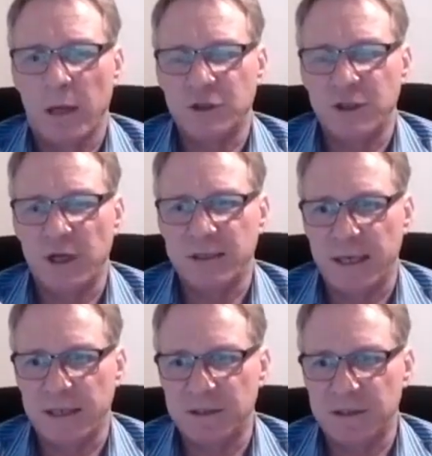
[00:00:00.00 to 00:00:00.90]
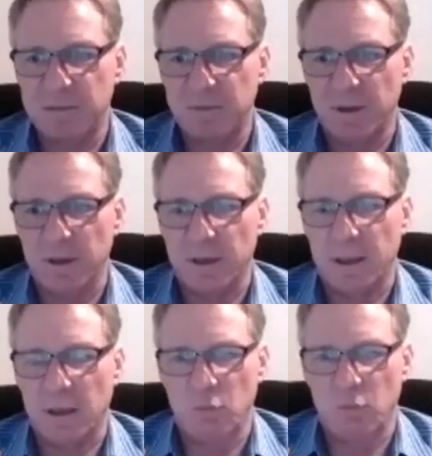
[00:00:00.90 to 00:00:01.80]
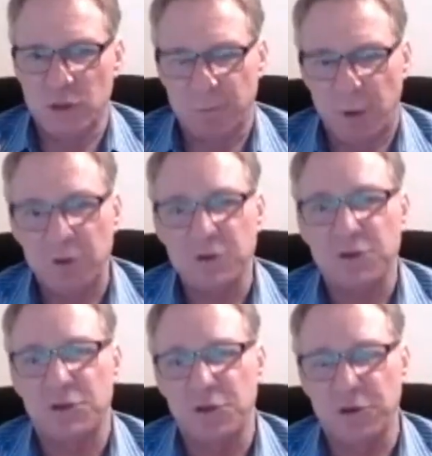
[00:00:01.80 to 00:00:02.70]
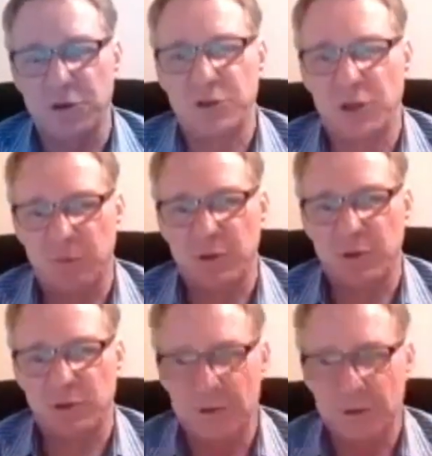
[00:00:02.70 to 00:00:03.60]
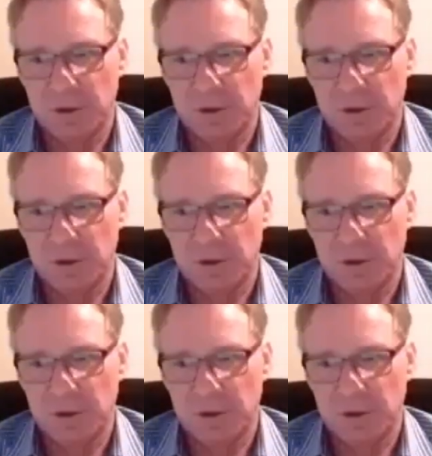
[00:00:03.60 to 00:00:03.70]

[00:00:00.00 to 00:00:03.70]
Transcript: GIZ's response to the German